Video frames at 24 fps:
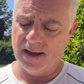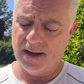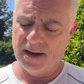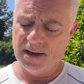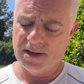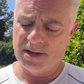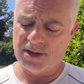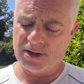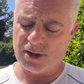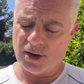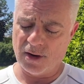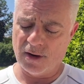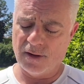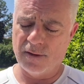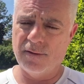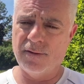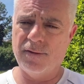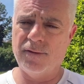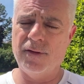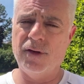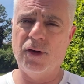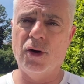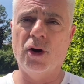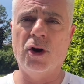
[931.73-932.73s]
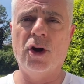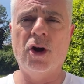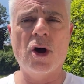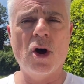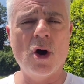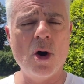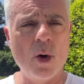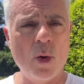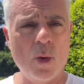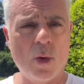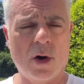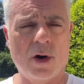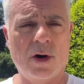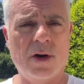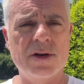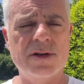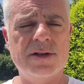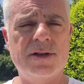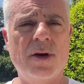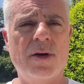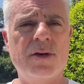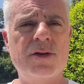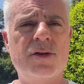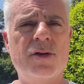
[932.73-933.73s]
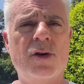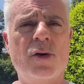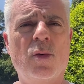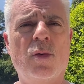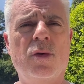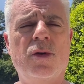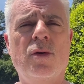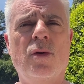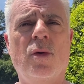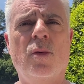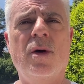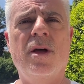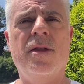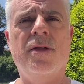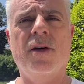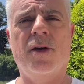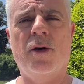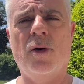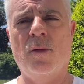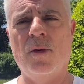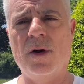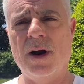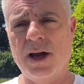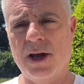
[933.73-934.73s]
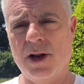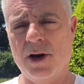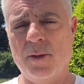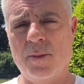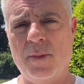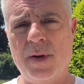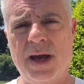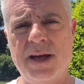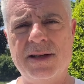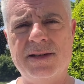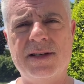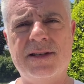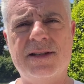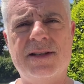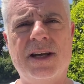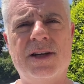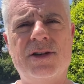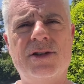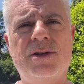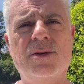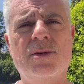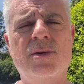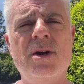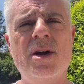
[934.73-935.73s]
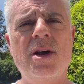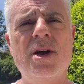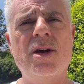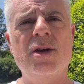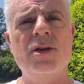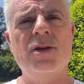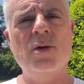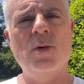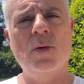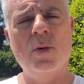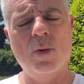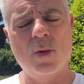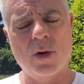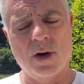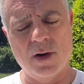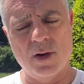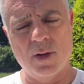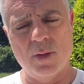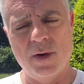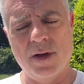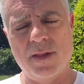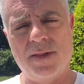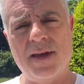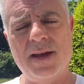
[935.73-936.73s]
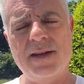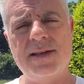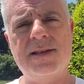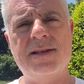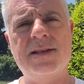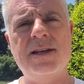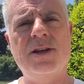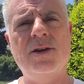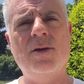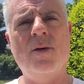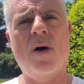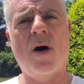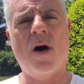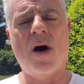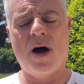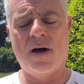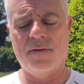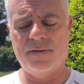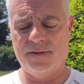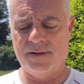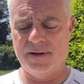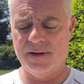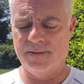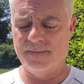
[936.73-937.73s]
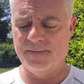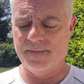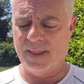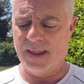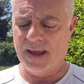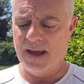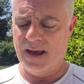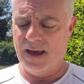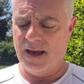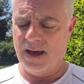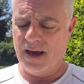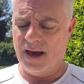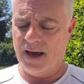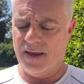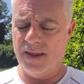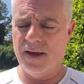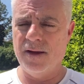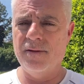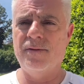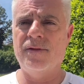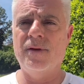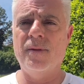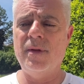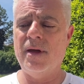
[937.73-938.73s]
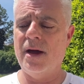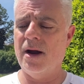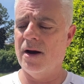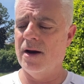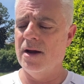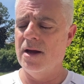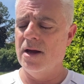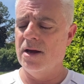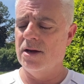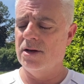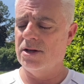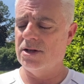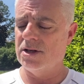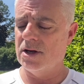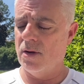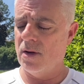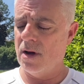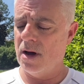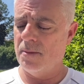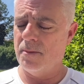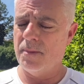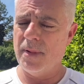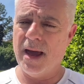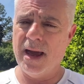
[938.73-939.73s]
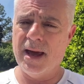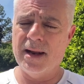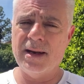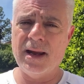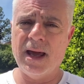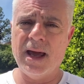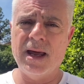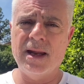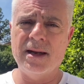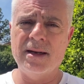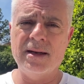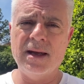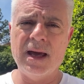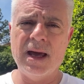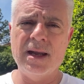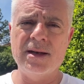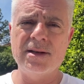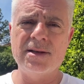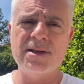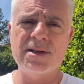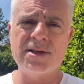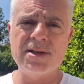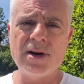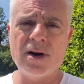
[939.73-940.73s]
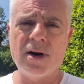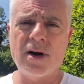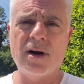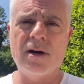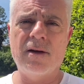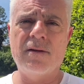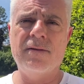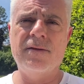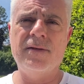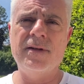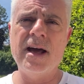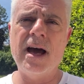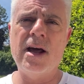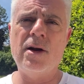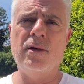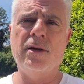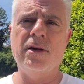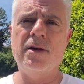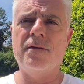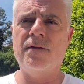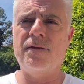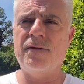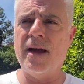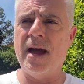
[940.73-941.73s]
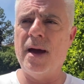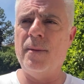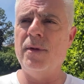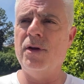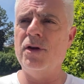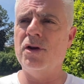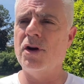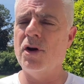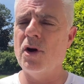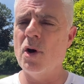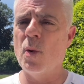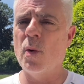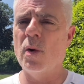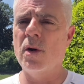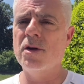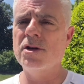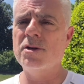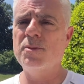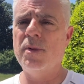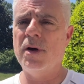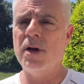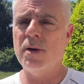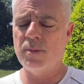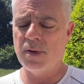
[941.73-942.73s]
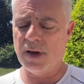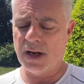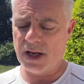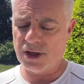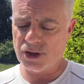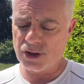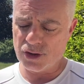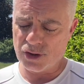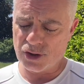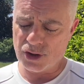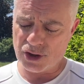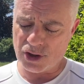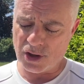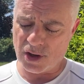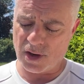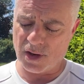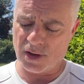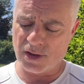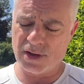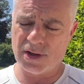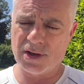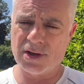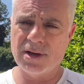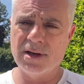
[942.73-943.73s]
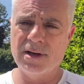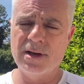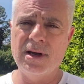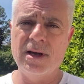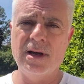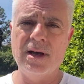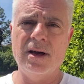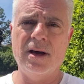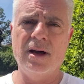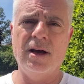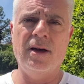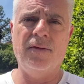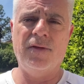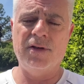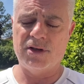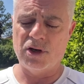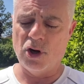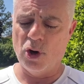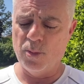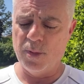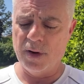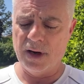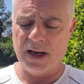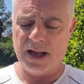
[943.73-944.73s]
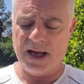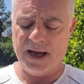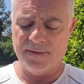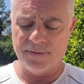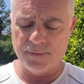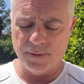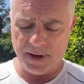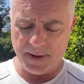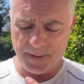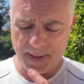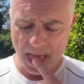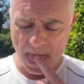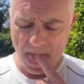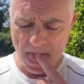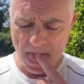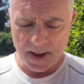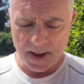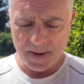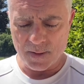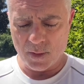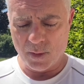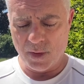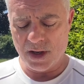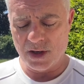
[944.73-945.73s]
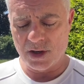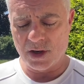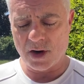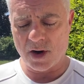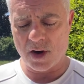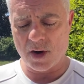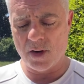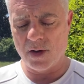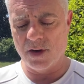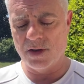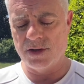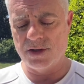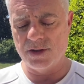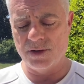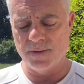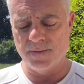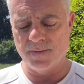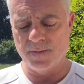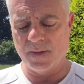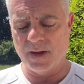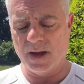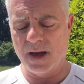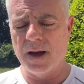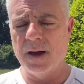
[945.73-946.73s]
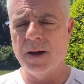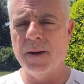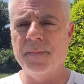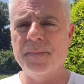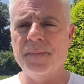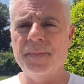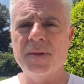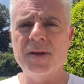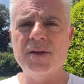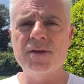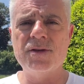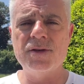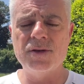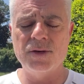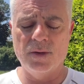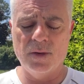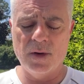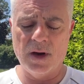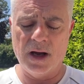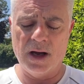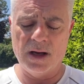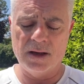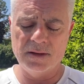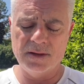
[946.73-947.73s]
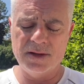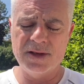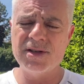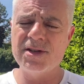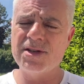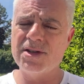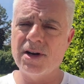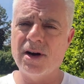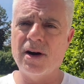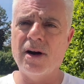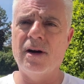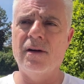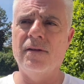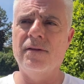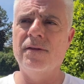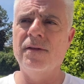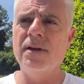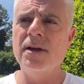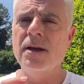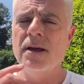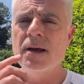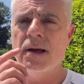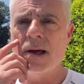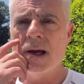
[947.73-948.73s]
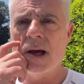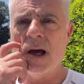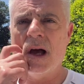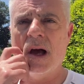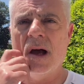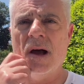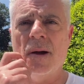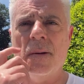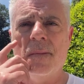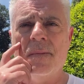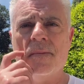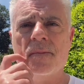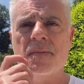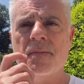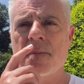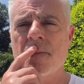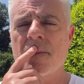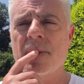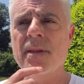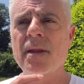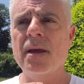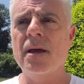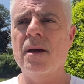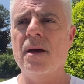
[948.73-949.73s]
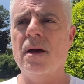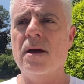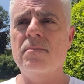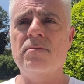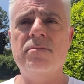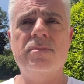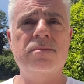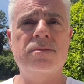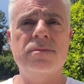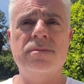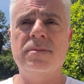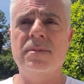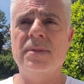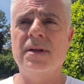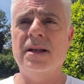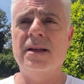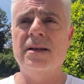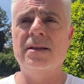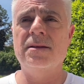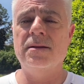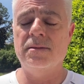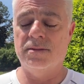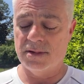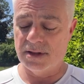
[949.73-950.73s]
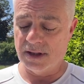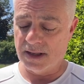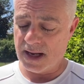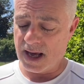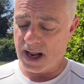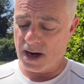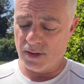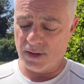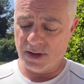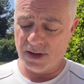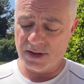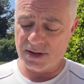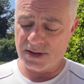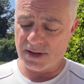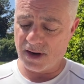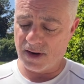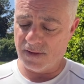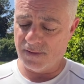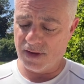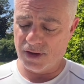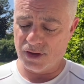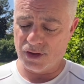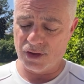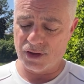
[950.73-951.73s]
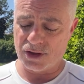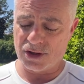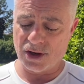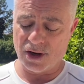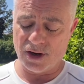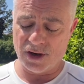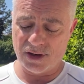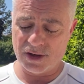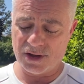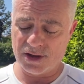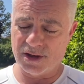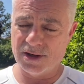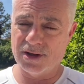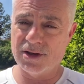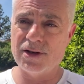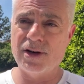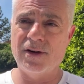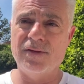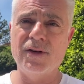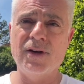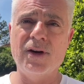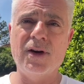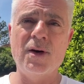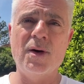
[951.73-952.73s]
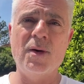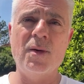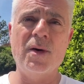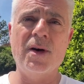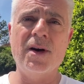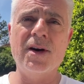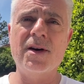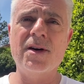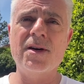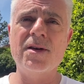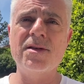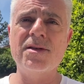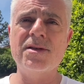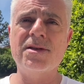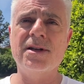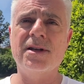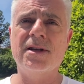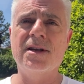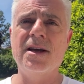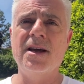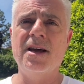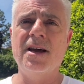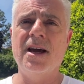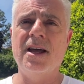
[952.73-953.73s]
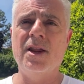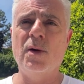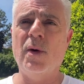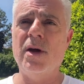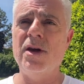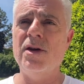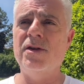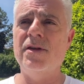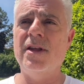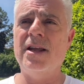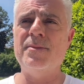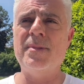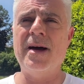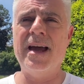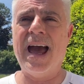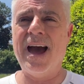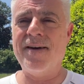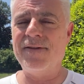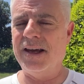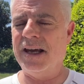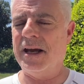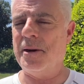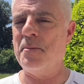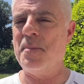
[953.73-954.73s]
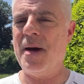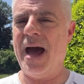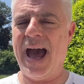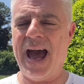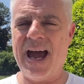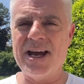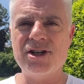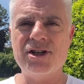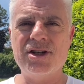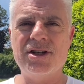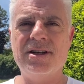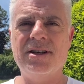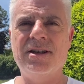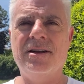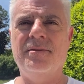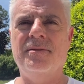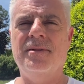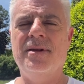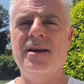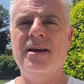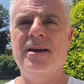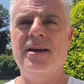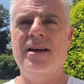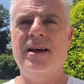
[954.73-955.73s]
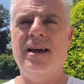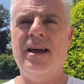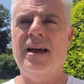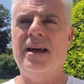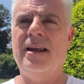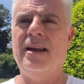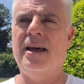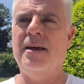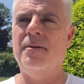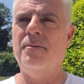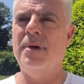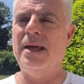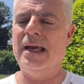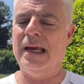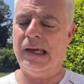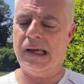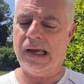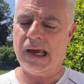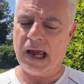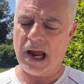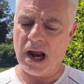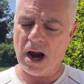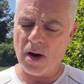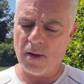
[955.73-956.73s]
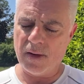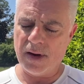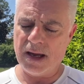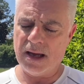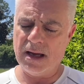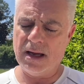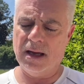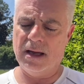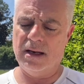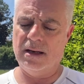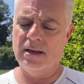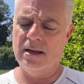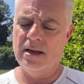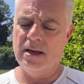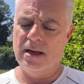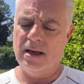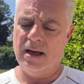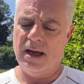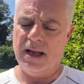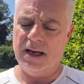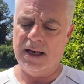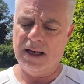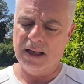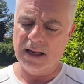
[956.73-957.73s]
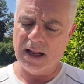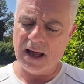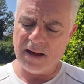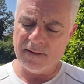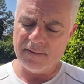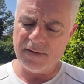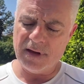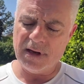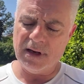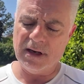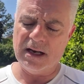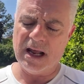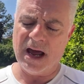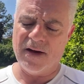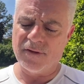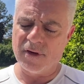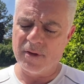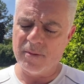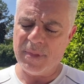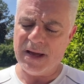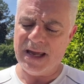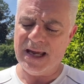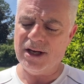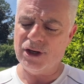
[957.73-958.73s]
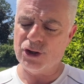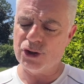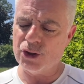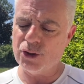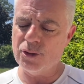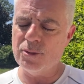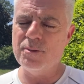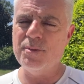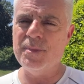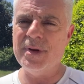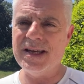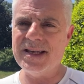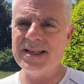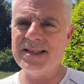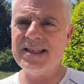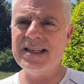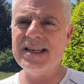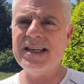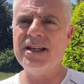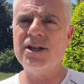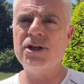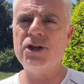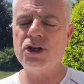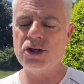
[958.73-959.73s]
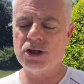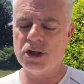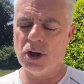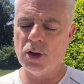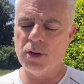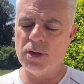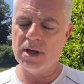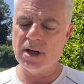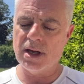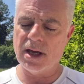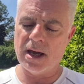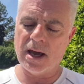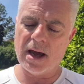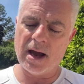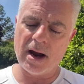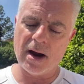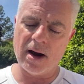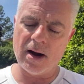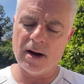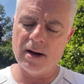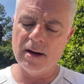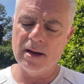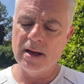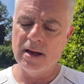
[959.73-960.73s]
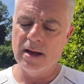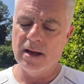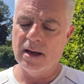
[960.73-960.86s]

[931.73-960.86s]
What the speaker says: Serve your coworkers, those who you're with on a regular basis that you work with, they see you often. And then from there, show up and serve not only your family and your coworkers, but at your church. If it's Hope and Life, we encourage you to serve, to not only serve in your church and serve your coworkers, and the way you do that by having compassion and being caring and loving, never being too busy to show care.